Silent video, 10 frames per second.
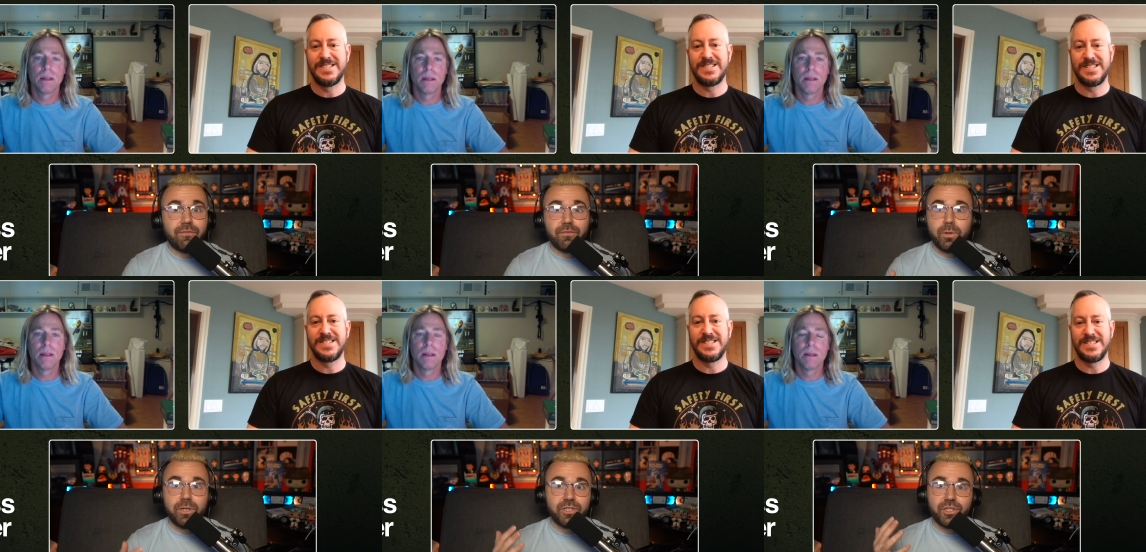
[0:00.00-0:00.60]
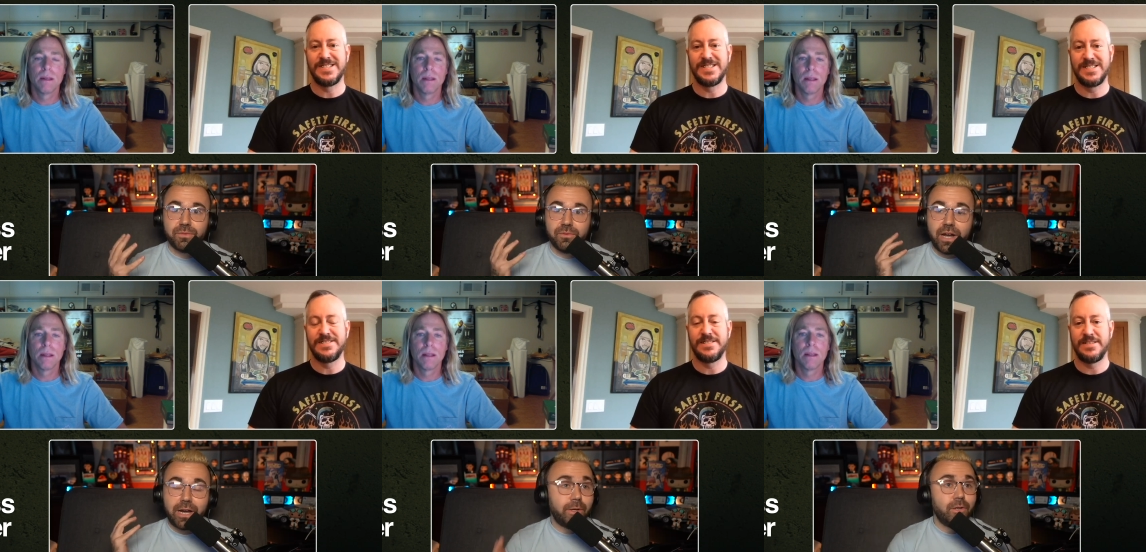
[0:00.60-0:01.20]
Speaker 1: everyone is just
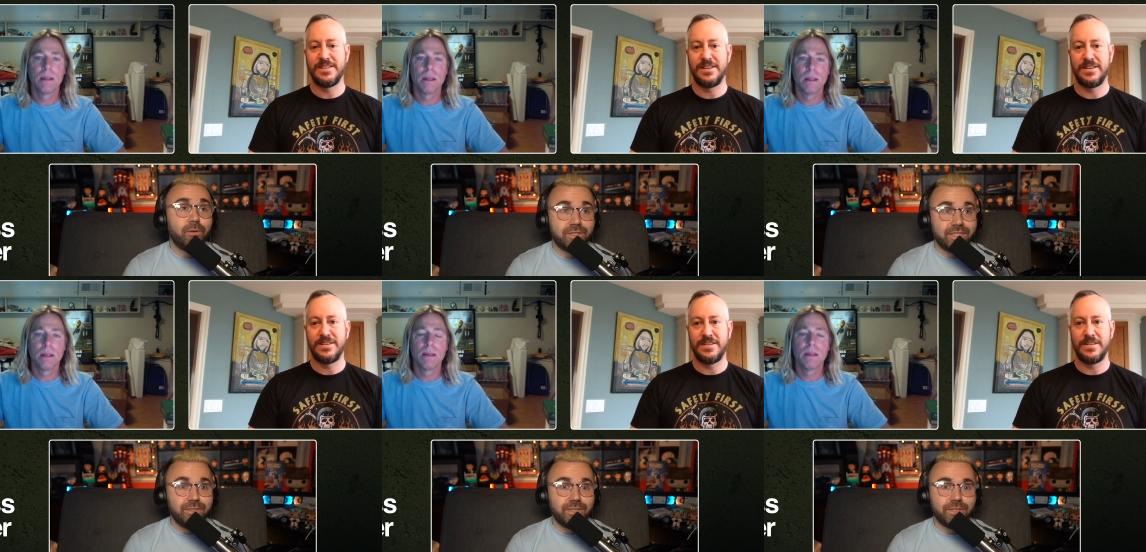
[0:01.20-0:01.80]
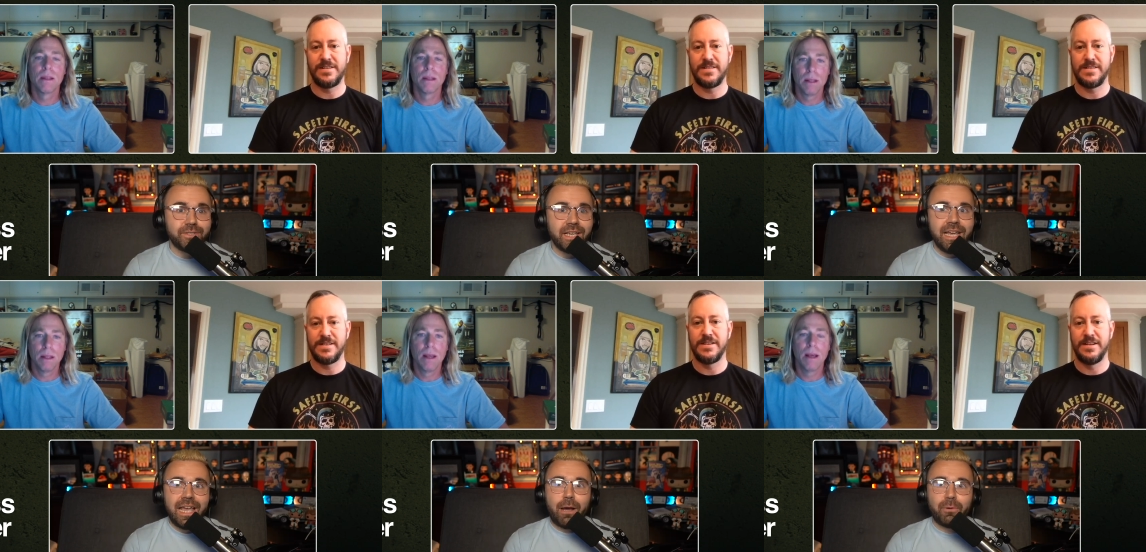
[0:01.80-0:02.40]
firing on all cylinders.
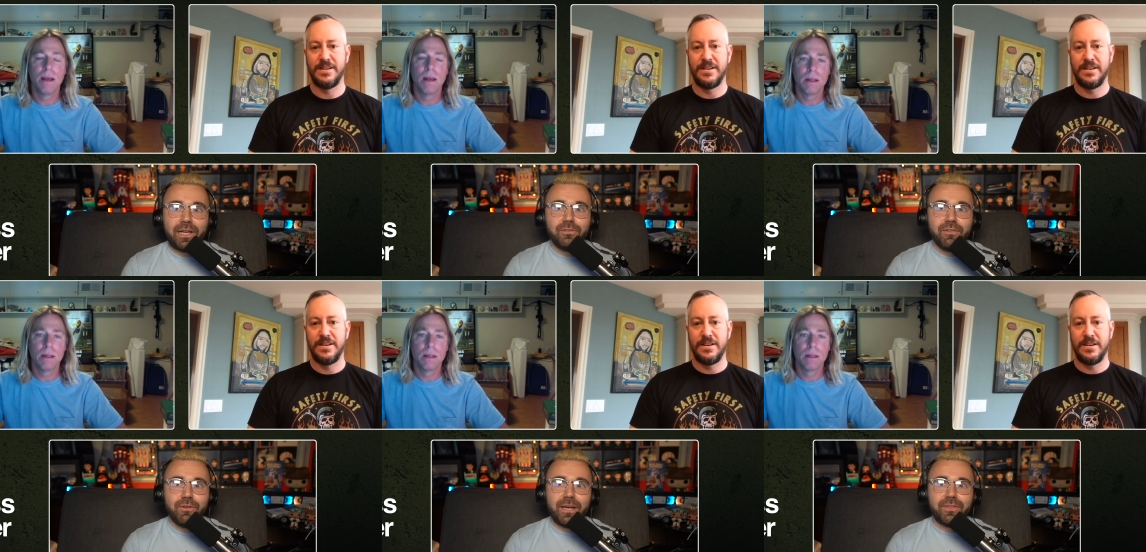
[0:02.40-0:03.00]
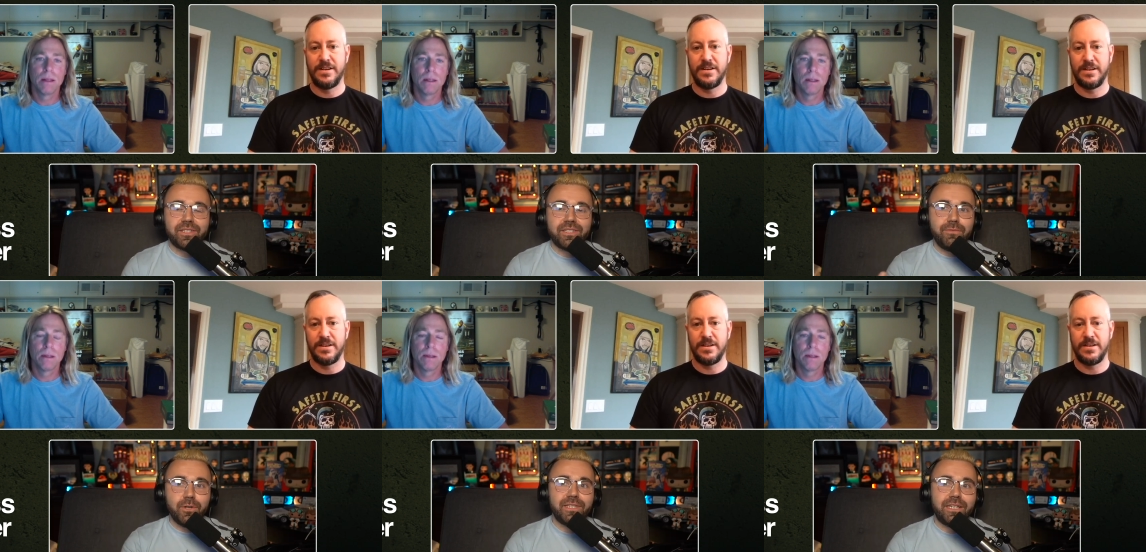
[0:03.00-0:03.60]
And yeah. what I love about this, Steve
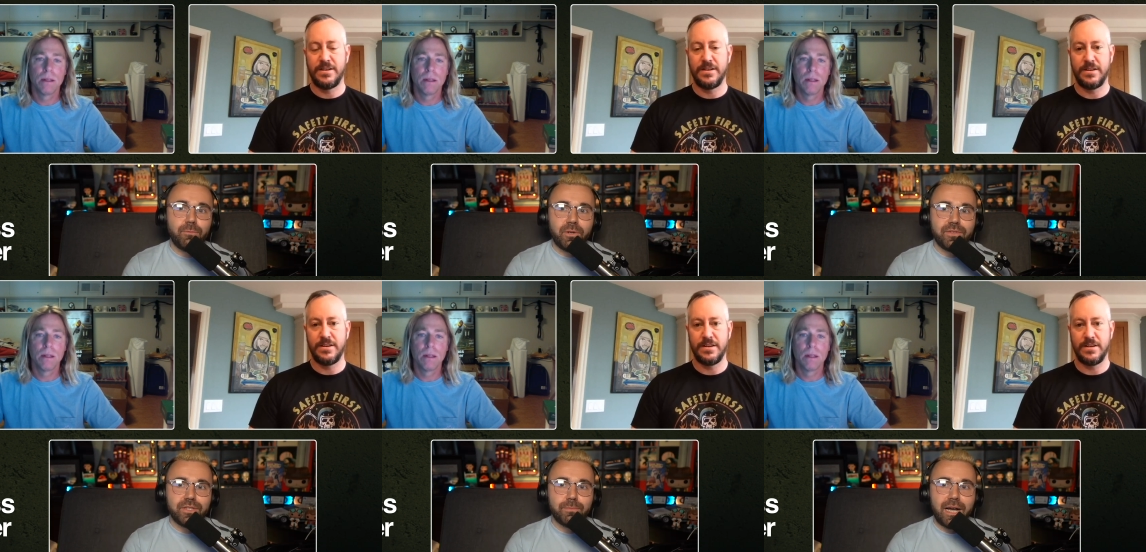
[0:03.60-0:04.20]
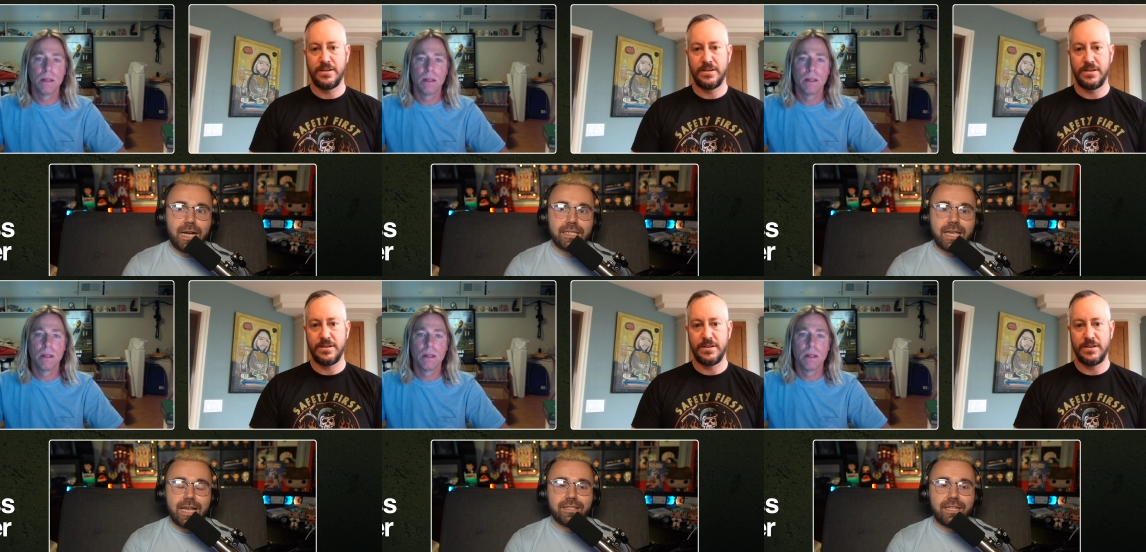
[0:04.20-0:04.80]
said in one of his
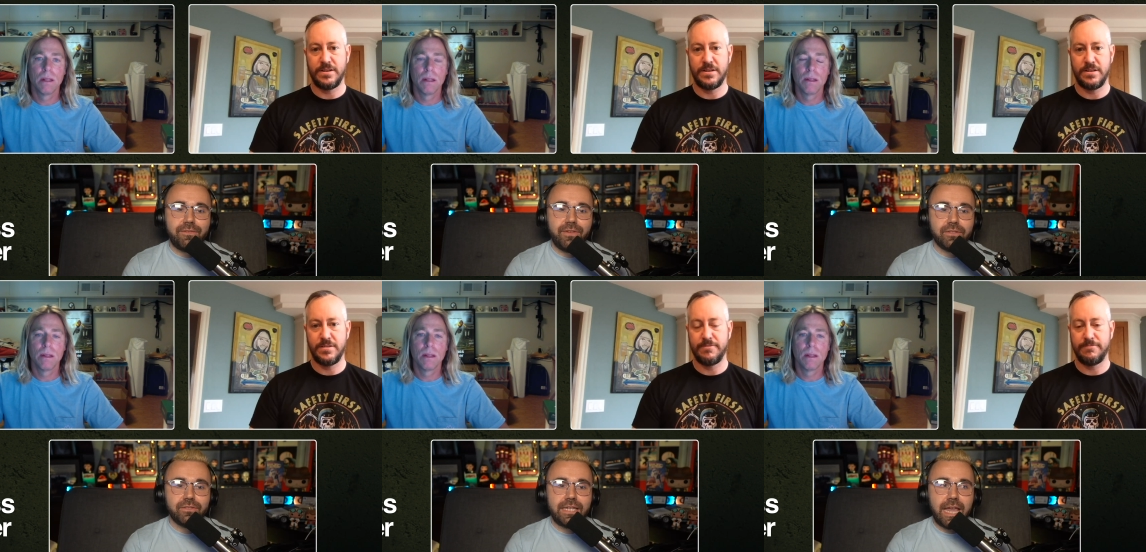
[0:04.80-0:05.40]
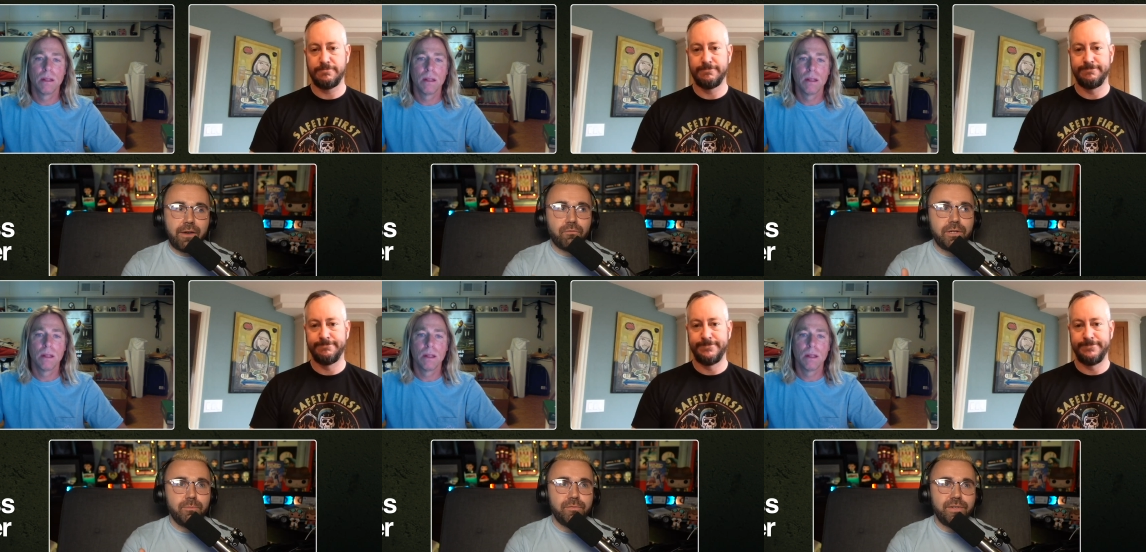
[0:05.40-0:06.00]
podcasts that he felt like every
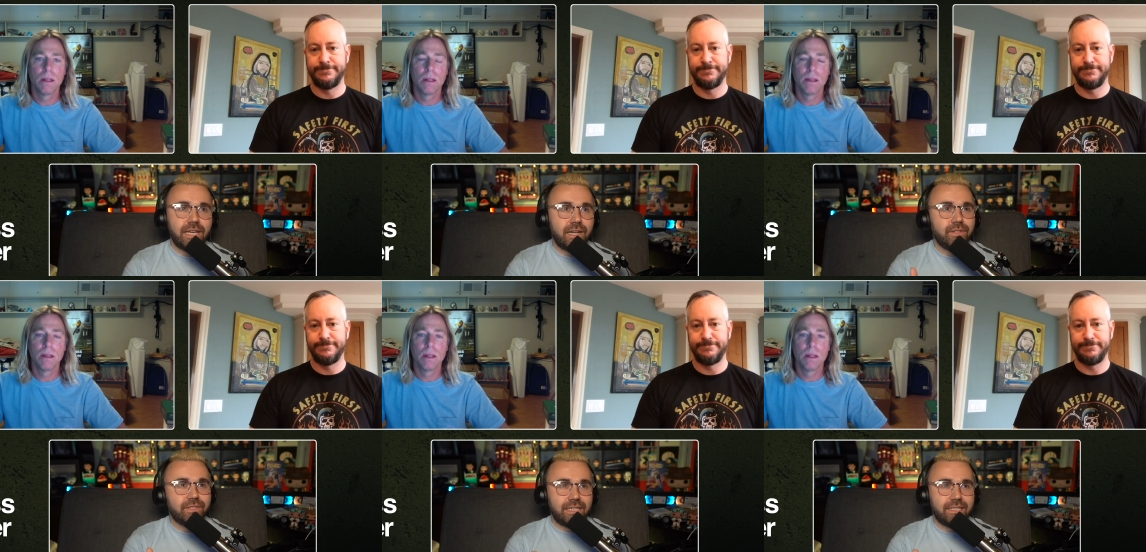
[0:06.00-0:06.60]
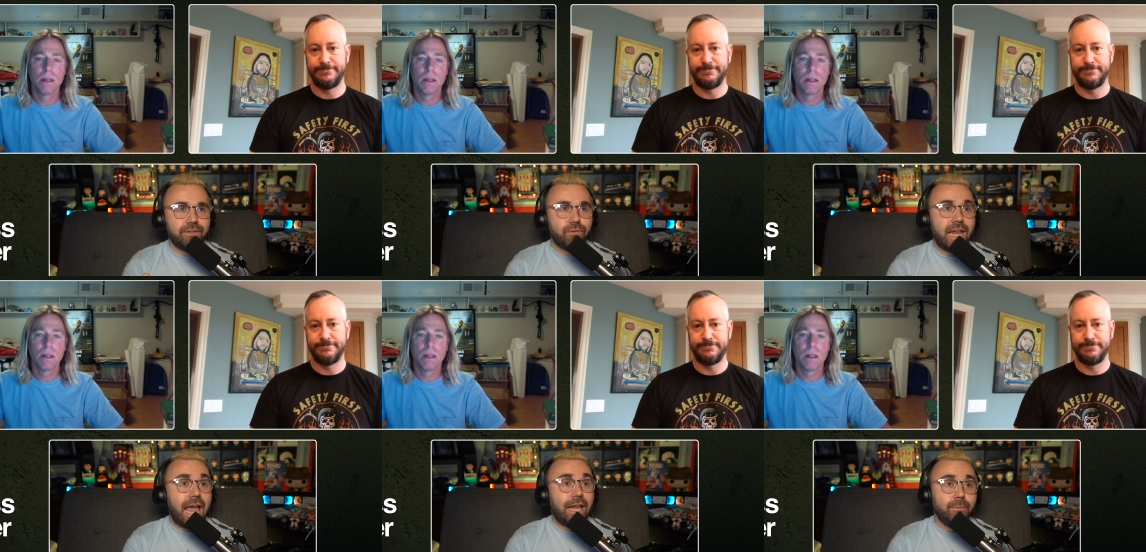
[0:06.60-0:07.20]
movie is kind of this like different
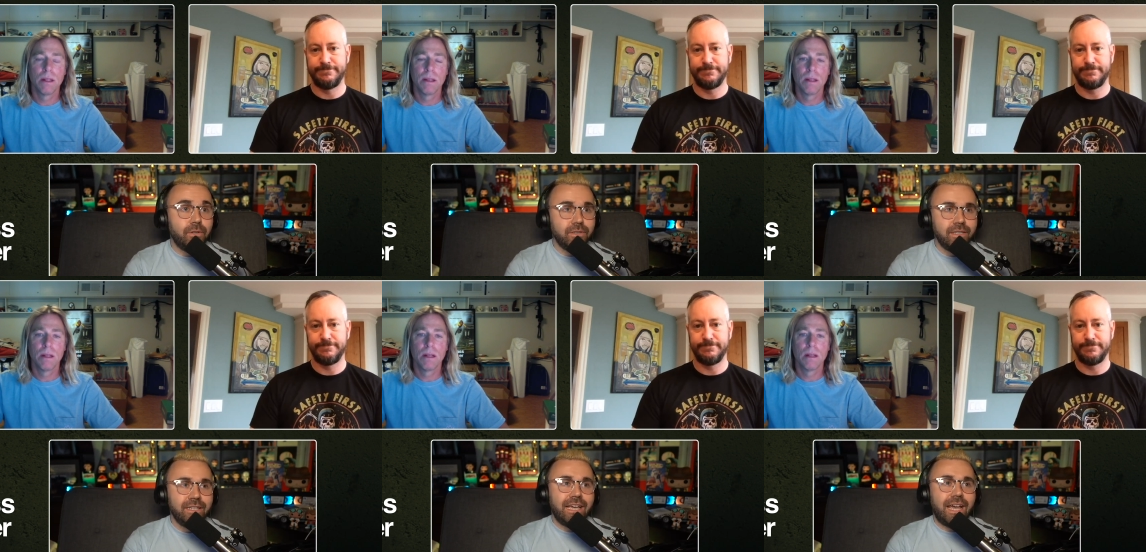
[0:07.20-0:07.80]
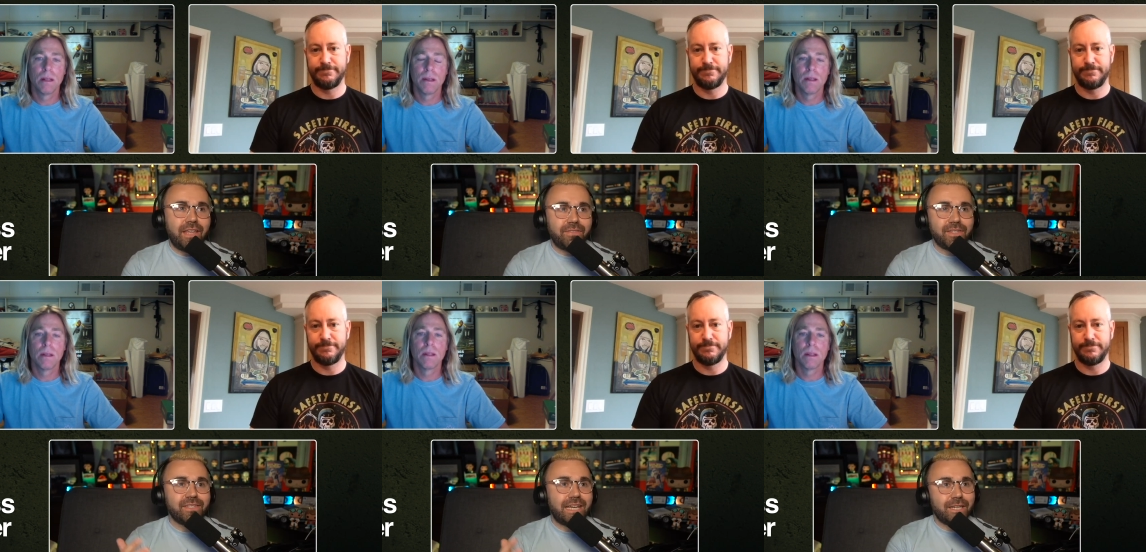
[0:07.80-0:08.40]
animal and that the
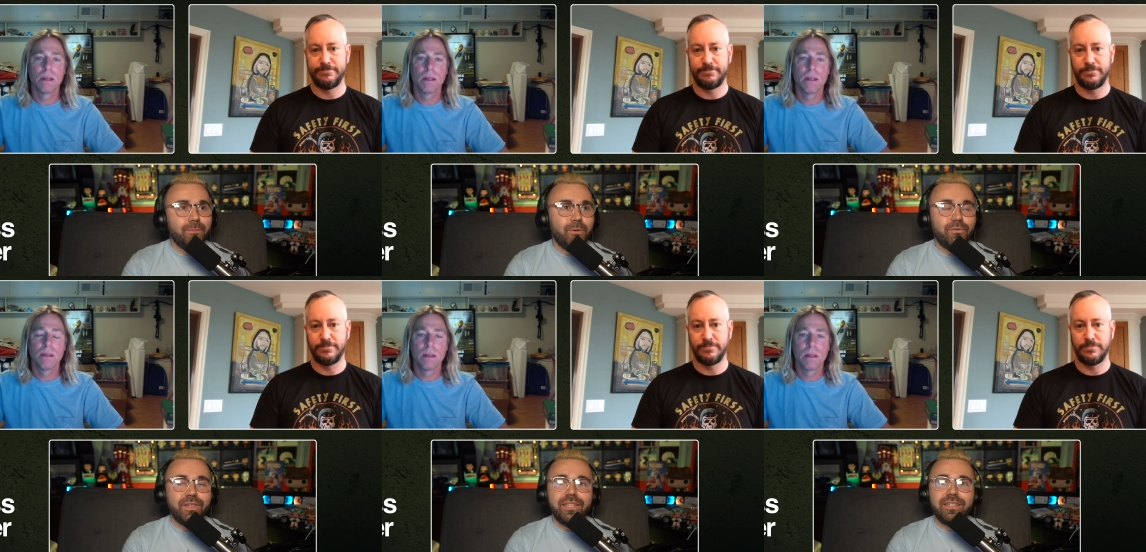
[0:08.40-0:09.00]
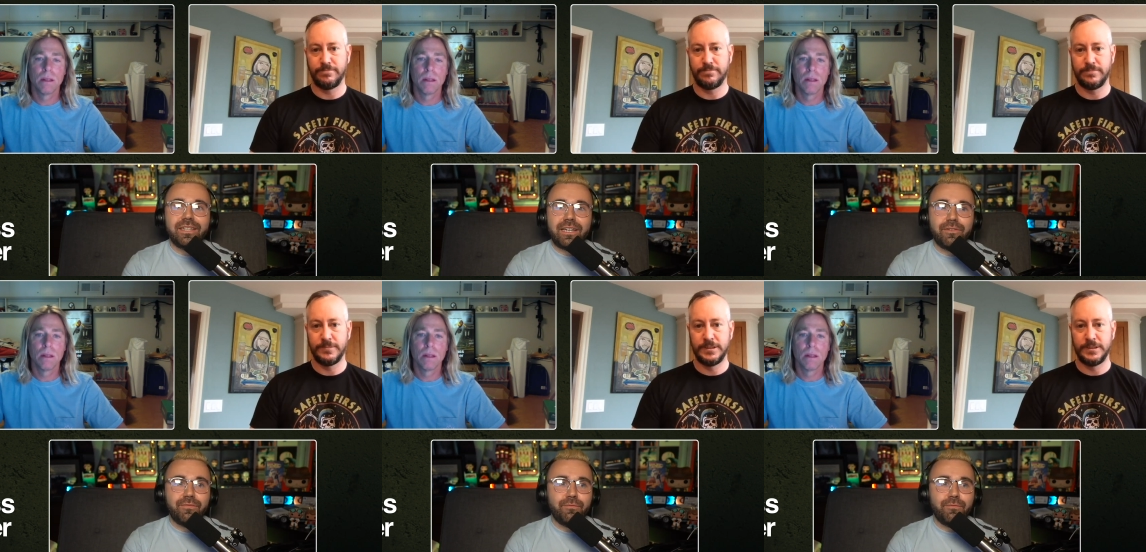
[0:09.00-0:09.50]
second movie kind of